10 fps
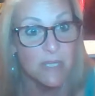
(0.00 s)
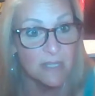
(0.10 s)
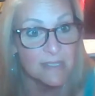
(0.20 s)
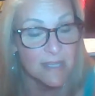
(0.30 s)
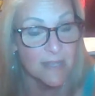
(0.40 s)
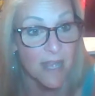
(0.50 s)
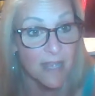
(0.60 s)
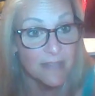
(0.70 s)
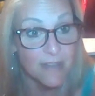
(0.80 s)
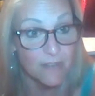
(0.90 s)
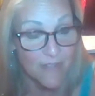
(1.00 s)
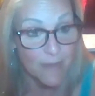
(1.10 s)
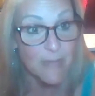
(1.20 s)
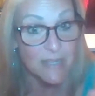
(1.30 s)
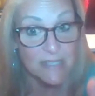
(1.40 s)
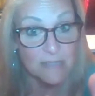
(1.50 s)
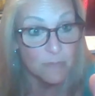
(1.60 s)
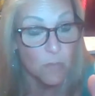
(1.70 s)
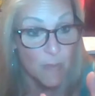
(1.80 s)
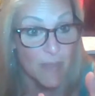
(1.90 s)
because
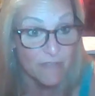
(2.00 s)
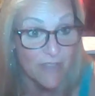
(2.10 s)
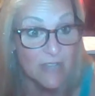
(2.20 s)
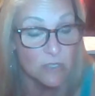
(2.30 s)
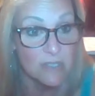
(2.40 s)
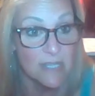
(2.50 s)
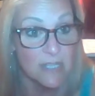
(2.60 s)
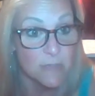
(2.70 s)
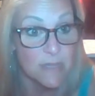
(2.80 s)
what my face looks like